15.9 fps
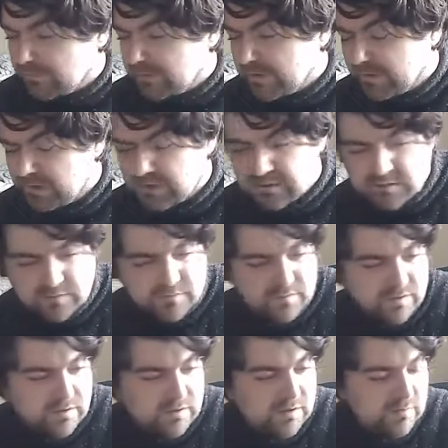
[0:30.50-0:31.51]
pen is
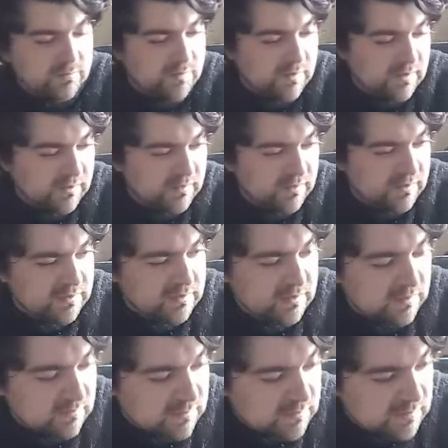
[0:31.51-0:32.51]
fucking up and everything.
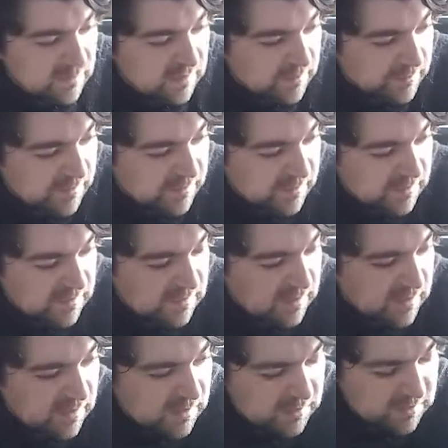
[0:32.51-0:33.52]
So sorry about this,
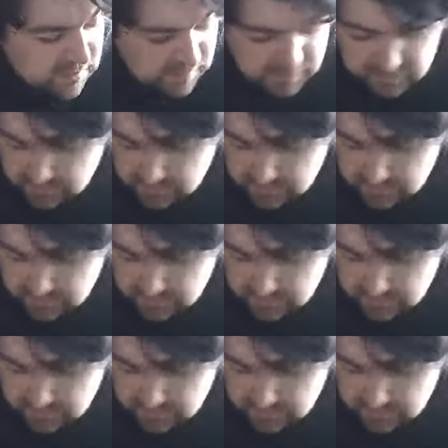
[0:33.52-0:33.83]
guys. Is